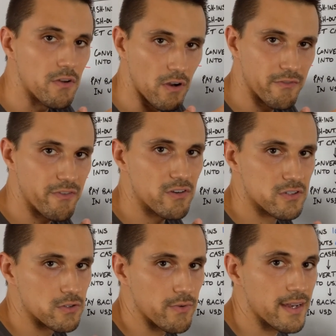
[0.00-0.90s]
the
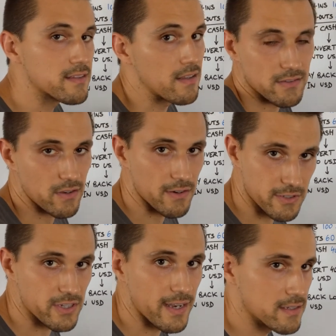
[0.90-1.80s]
conversion rate. It's going
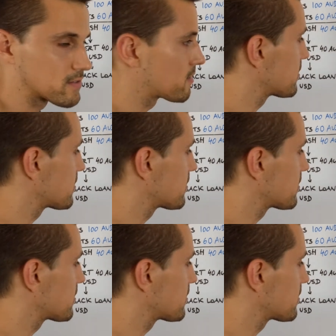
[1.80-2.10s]
to change